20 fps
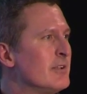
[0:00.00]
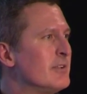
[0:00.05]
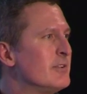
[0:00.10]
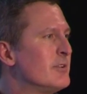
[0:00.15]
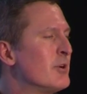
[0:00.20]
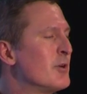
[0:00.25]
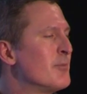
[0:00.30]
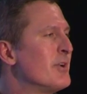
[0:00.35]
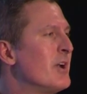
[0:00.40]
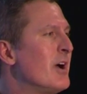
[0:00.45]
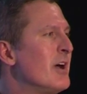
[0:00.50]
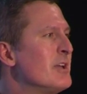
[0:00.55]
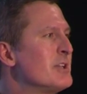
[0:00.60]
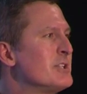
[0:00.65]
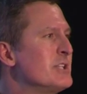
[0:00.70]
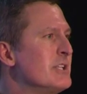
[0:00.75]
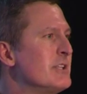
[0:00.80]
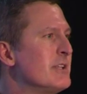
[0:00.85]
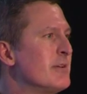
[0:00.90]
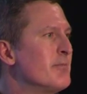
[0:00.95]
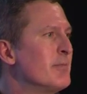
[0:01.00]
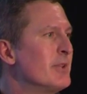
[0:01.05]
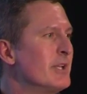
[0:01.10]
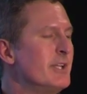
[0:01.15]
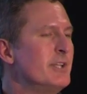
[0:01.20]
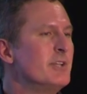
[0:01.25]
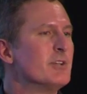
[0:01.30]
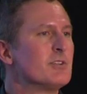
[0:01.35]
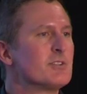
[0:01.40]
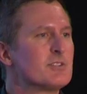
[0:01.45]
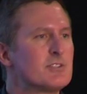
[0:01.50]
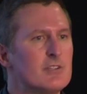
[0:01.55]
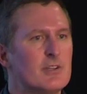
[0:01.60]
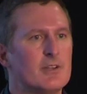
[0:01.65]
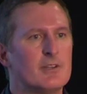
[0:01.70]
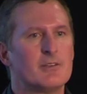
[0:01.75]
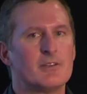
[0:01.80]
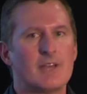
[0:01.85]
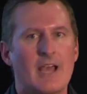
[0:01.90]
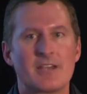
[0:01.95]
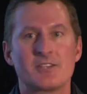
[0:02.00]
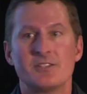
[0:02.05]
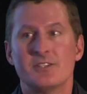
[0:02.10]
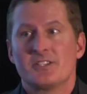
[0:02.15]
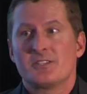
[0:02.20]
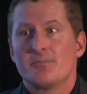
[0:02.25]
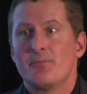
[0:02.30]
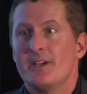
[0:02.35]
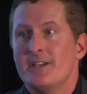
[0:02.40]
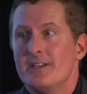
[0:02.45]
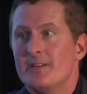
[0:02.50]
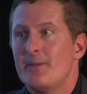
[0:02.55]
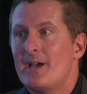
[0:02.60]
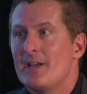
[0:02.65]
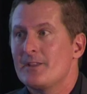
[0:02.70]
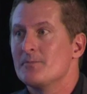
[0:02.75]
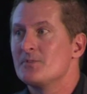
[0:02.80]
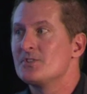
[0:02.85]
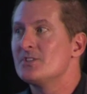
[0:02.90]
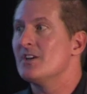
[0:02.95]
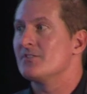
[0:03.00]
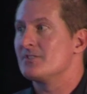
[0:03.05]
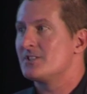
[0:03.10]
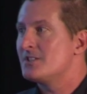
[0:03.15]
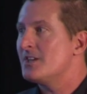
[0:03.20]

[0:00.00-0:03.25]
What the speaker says: terminology that millennials actually explain about themselves.